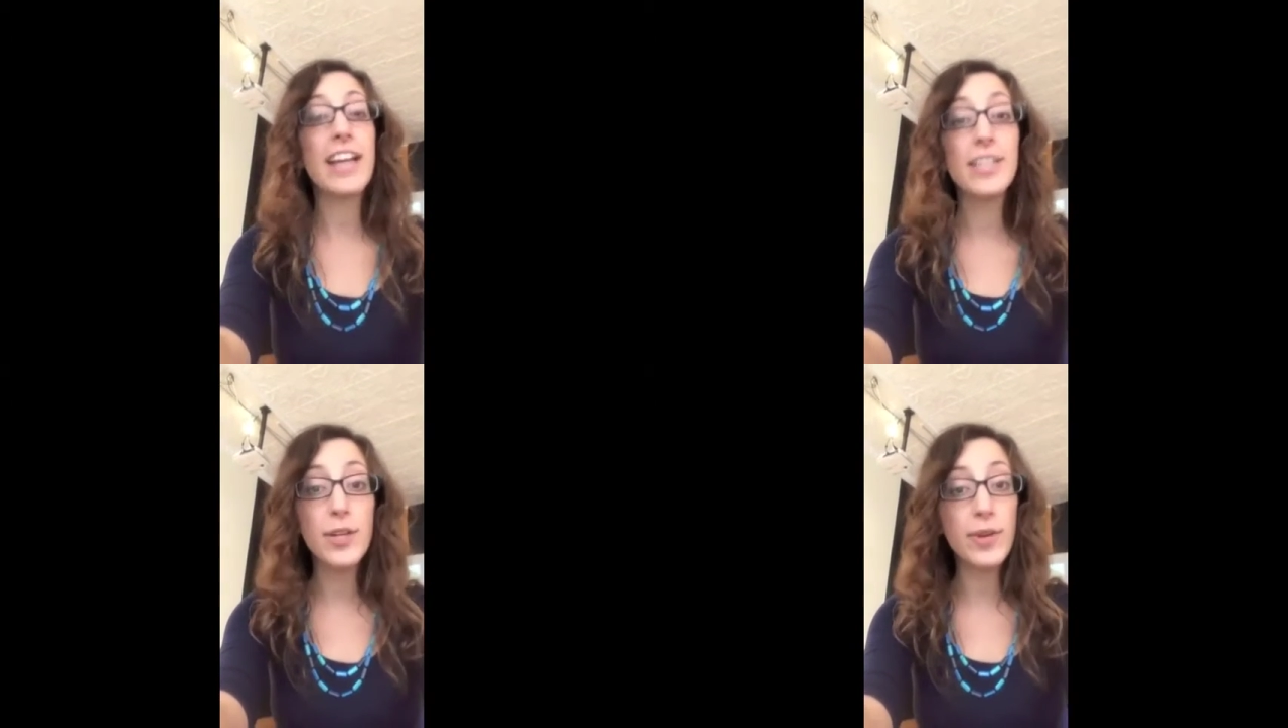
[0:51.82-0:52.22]

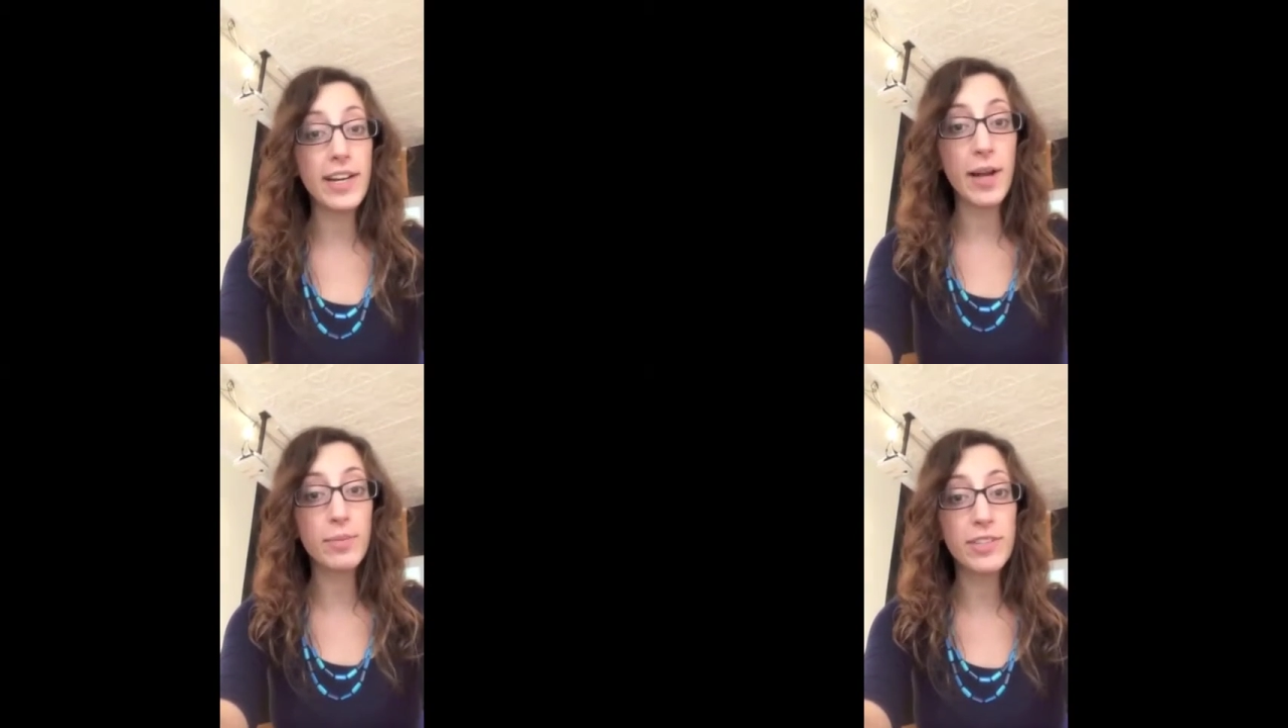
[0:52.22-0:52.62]
And you
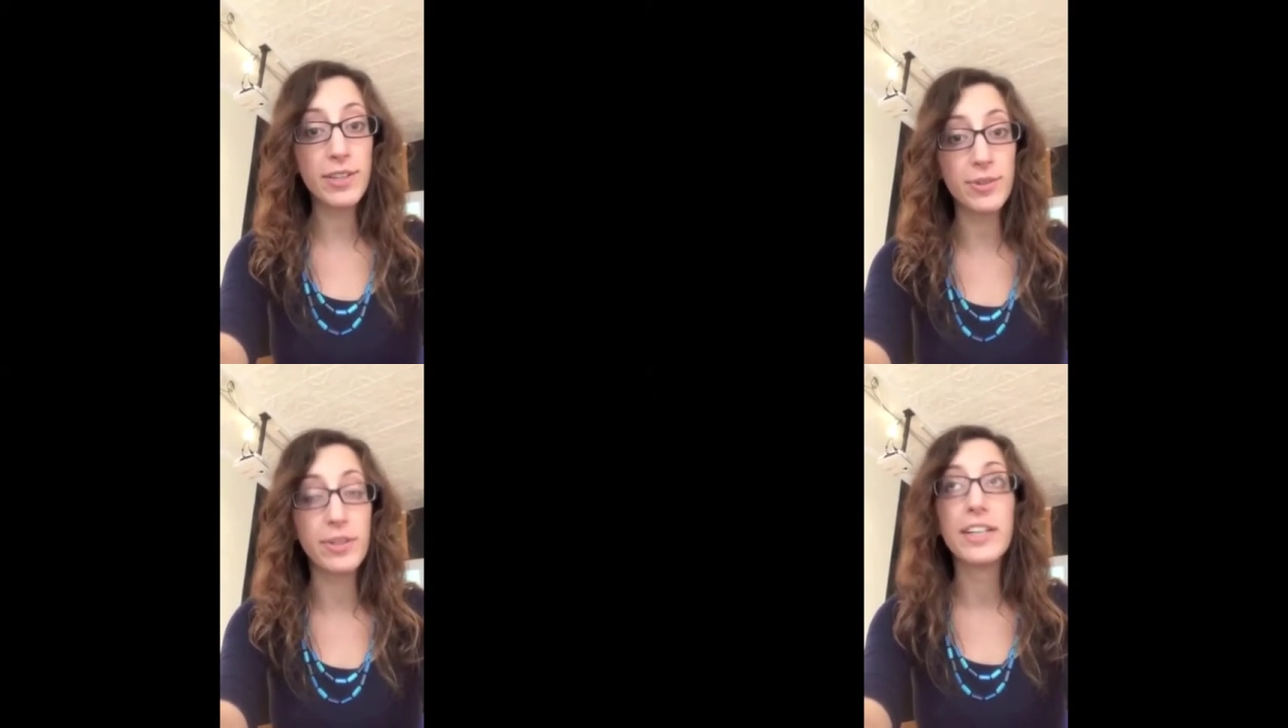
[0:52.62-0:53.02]
can help
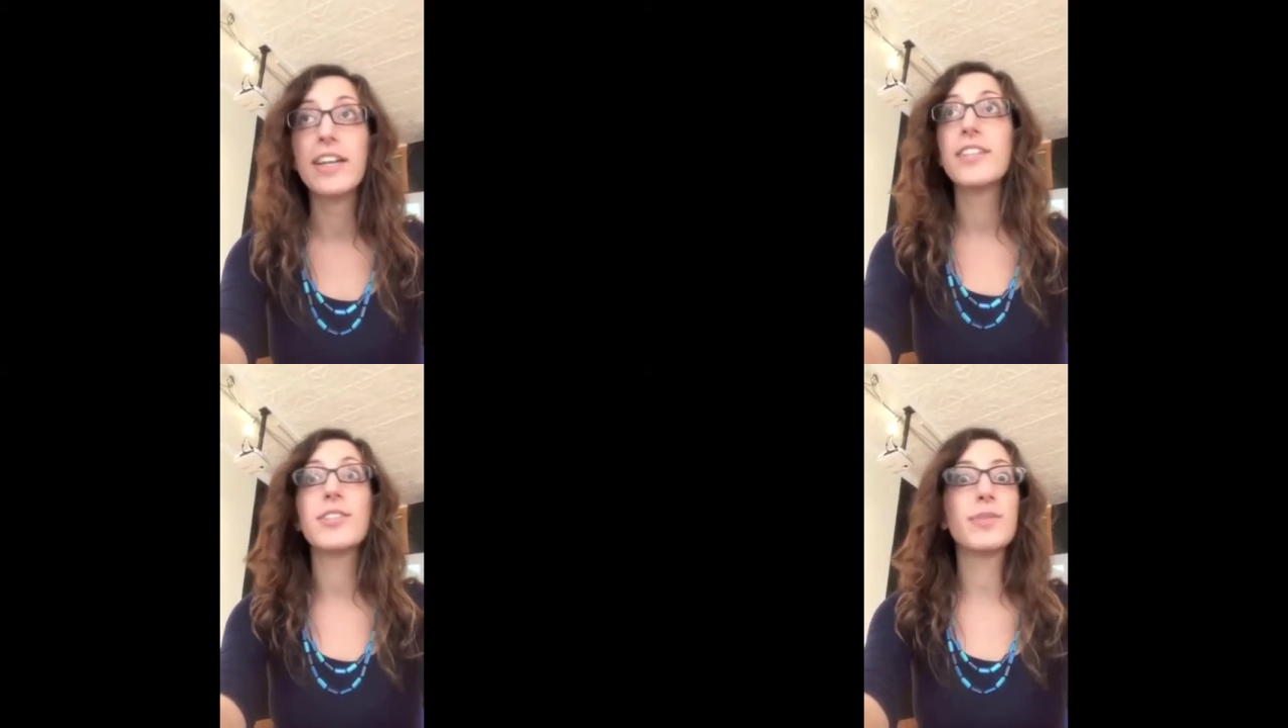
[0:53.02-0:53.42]
too,
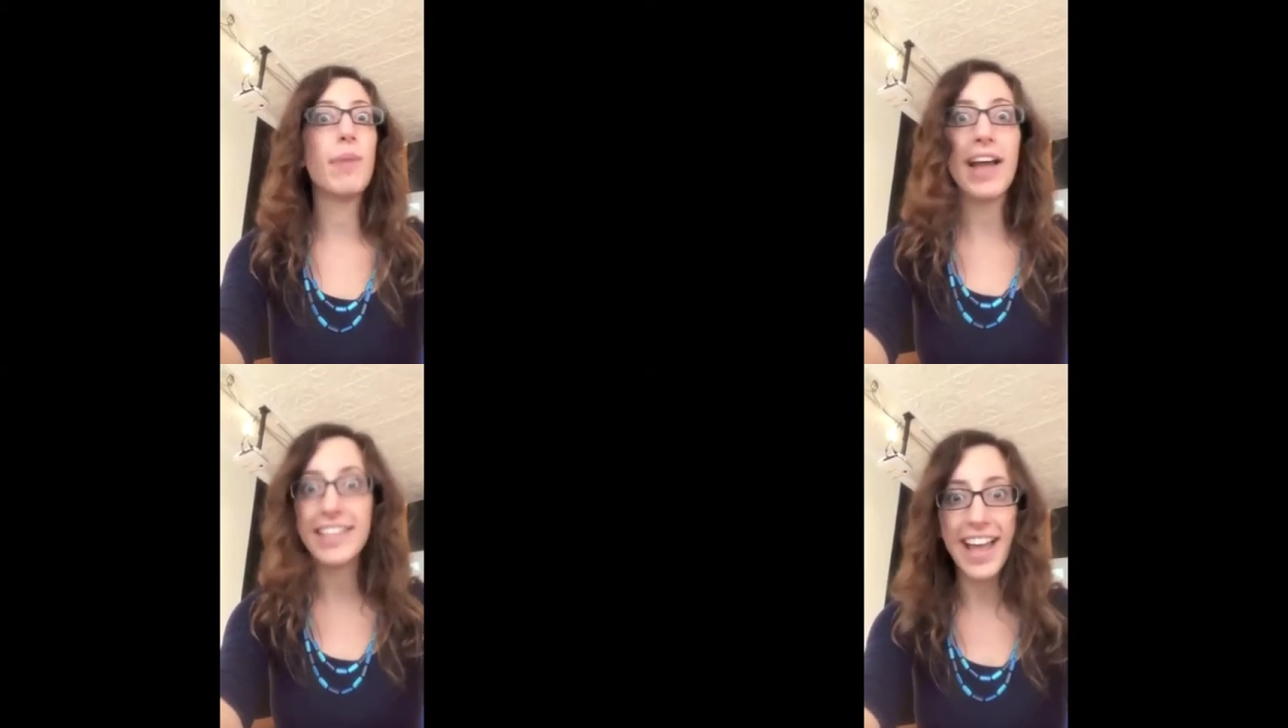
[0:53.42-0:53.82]

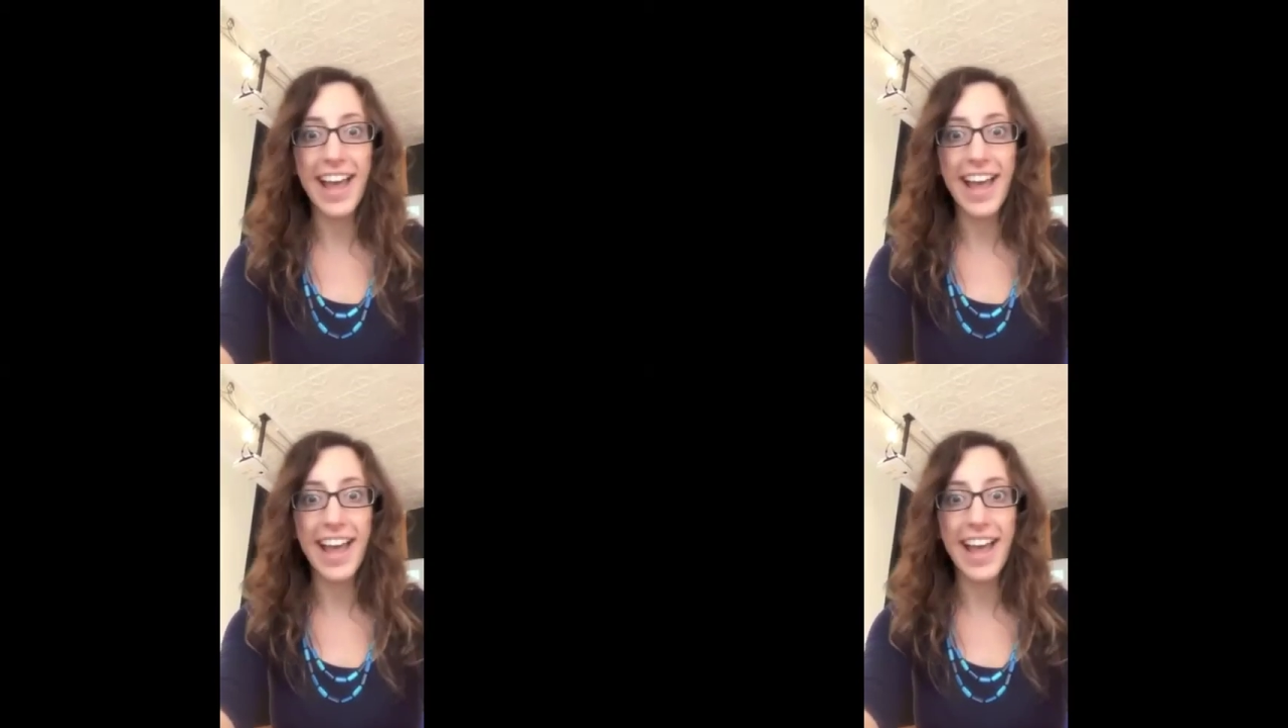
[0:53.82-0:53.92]
just by a